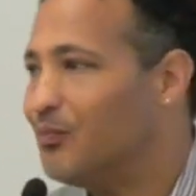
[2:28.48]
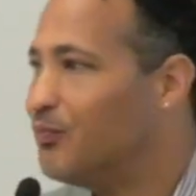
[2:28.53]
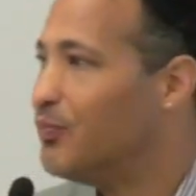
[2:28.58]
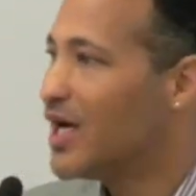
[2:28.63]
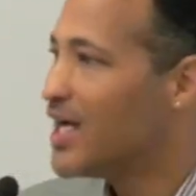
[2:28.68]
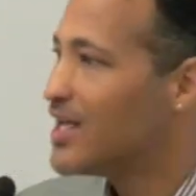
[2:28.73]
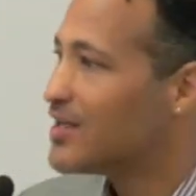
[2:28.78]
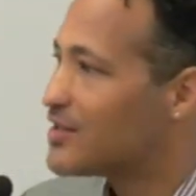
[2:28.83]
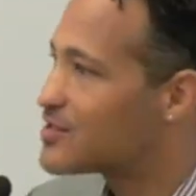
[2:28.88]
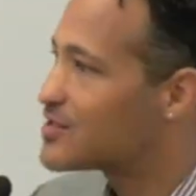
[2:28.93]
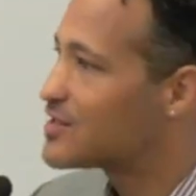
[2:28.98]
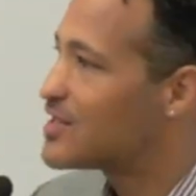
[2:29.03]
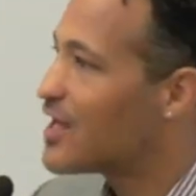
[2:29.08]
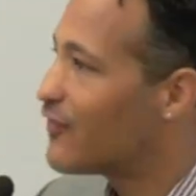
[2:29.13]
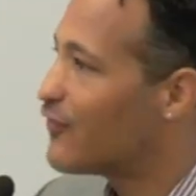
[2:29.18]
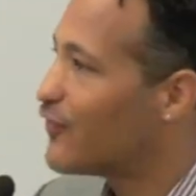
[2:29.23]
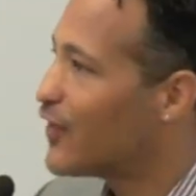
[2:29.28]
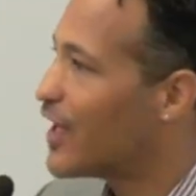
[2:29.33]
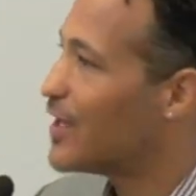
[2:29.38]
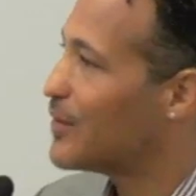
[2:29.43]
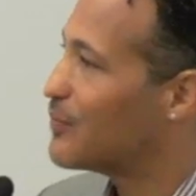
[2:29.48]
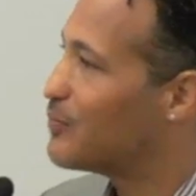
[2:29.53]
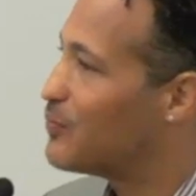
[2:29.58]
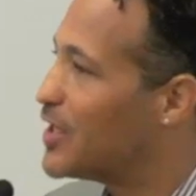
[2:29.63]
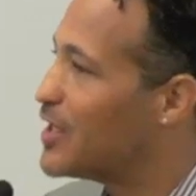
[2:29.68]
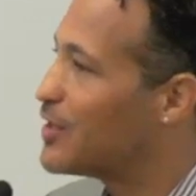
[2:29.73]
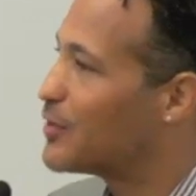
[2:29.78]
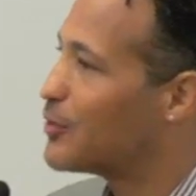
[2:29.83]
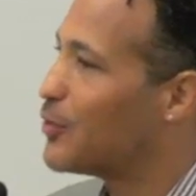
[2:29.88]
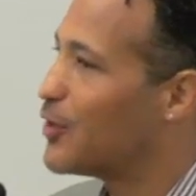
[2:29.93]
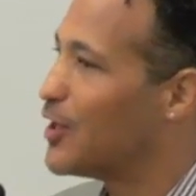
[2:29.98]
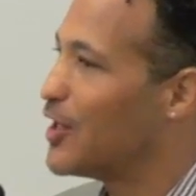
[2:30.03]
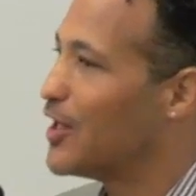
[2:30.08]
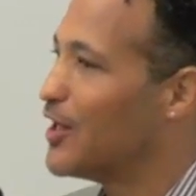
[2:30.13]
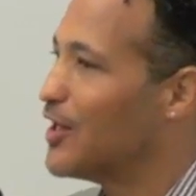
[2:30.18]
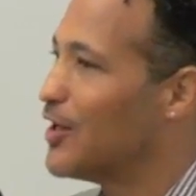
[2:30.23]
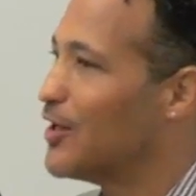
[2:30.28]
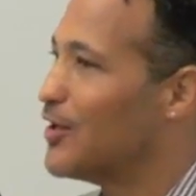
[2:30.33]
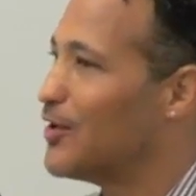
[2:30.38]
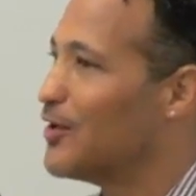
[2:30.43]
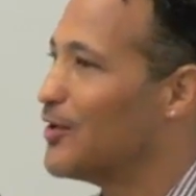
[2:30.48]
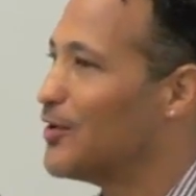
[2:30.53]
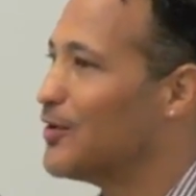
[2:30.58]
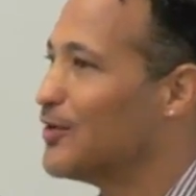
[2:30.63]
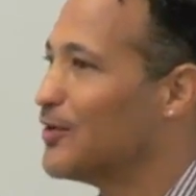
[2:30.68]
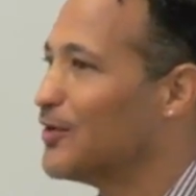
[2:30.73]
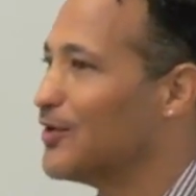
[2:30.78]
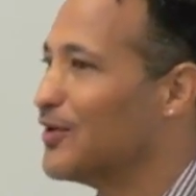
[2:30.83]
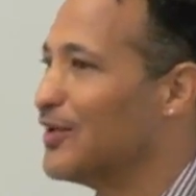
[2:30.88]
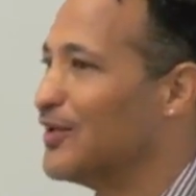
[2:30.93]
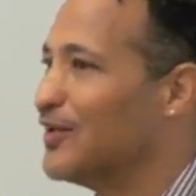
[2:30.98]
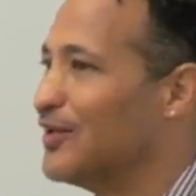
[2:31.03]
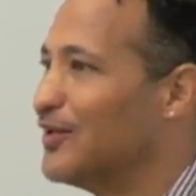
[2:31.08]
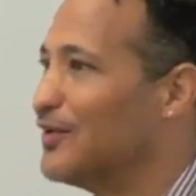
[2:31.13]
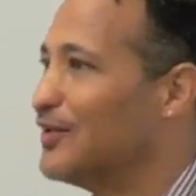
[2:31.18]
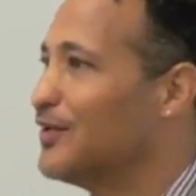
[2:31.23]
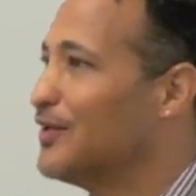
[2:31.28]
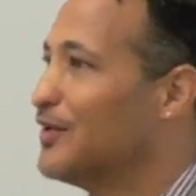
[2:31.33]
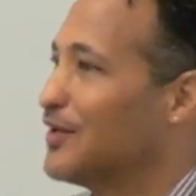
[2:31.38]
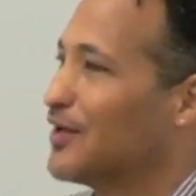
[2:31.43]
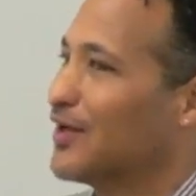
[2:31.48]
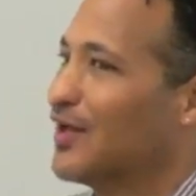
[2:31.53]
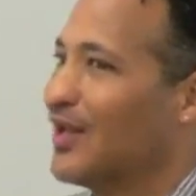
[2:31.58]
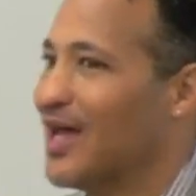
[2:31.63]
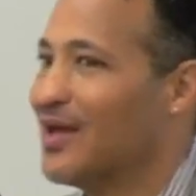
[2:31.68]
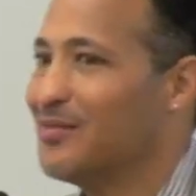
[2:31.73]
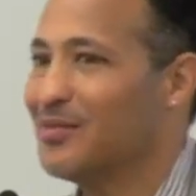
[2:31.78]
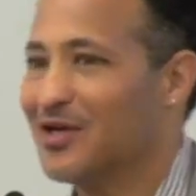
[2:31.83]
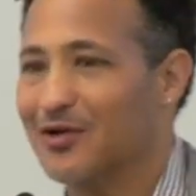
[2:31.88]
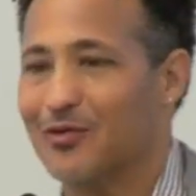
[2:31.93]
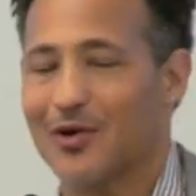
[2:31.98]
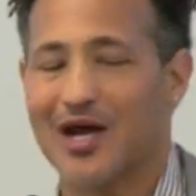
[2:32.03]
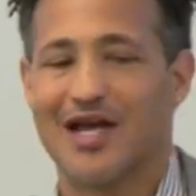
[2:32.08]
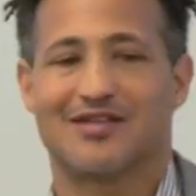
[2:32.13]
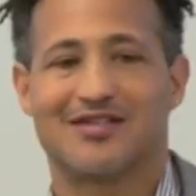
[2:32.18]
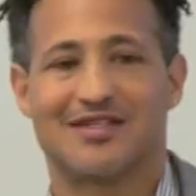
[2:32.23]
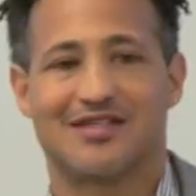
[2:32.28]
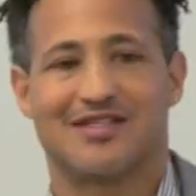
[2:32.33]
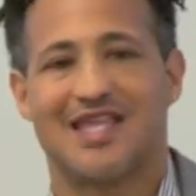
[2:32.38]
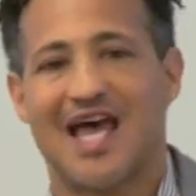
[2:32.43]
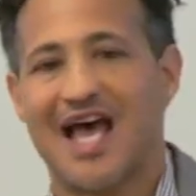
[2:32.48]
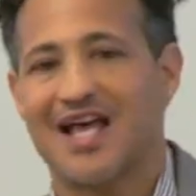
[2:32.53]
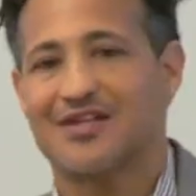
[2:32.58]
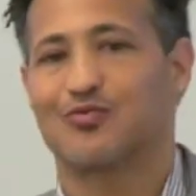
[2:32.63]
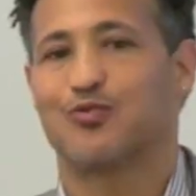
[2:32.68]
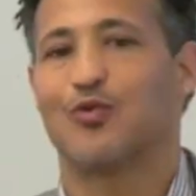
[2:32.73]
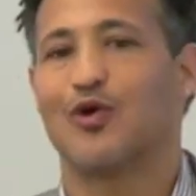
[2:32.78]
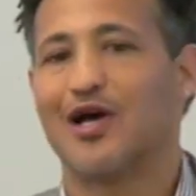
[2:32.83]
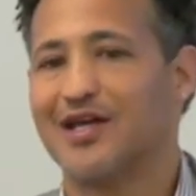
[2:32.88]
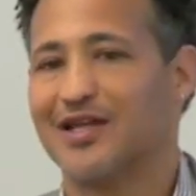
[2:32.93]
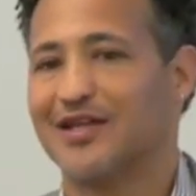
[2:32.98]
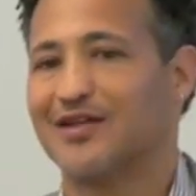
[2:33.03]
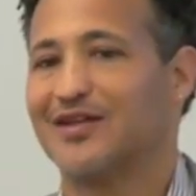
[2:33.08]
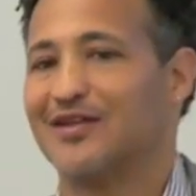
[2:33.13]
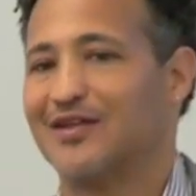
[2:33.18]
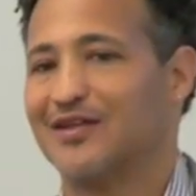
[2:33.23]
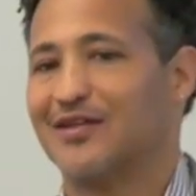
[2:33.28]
But stuff like peak oil and climate crisis, that's what